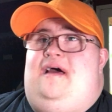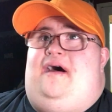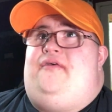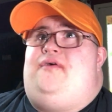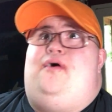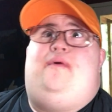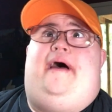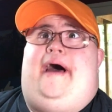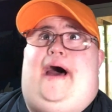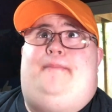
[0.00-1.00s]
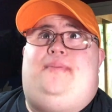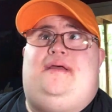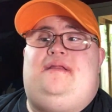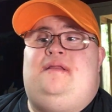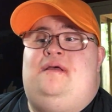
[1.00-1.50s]
I saw what
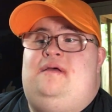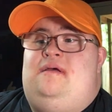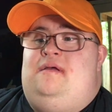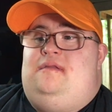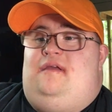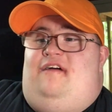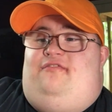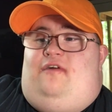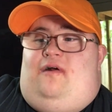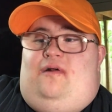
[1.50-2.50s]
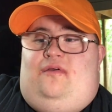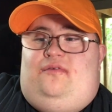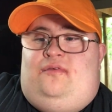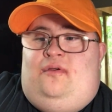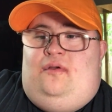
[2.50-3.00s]
happened. That
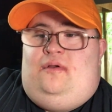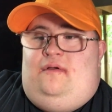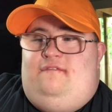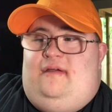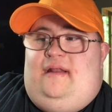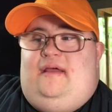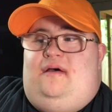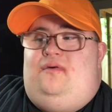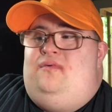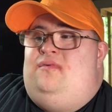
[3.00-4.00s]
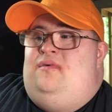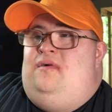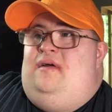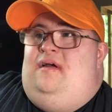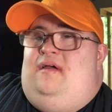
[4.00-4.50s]
first video,
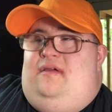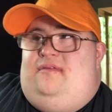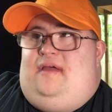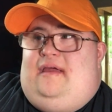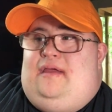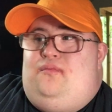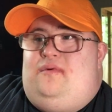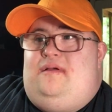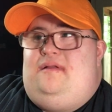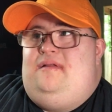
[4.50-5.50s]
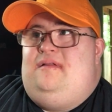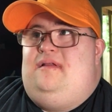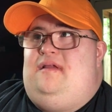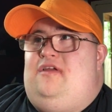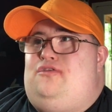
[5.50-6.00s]
second one
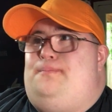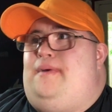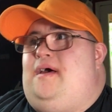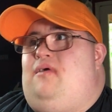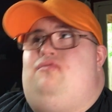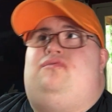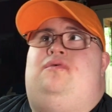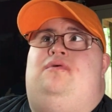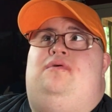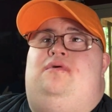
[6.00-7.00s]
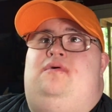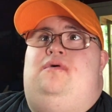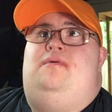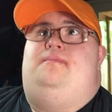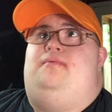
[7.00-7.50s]
is about
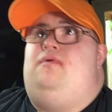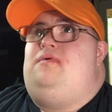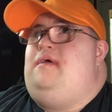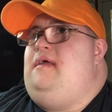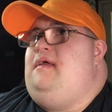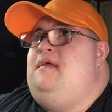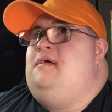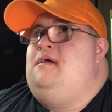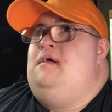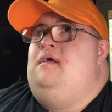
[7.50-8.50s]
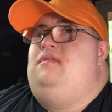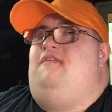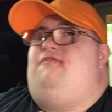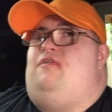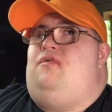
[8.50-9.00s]
bully.
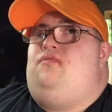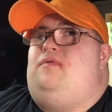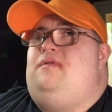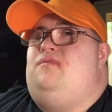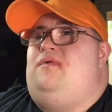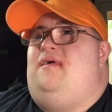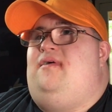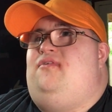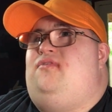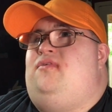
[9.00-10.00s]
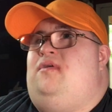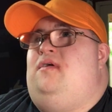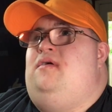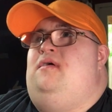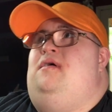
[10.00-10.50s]
The first one was
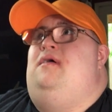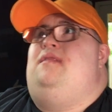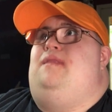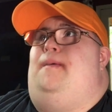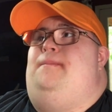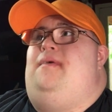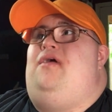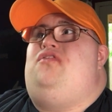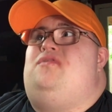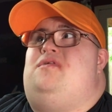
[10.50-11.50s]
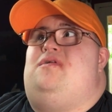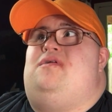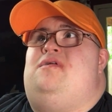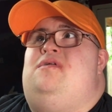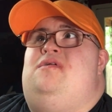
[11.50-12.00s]
the
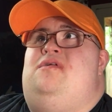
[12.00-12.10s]
mother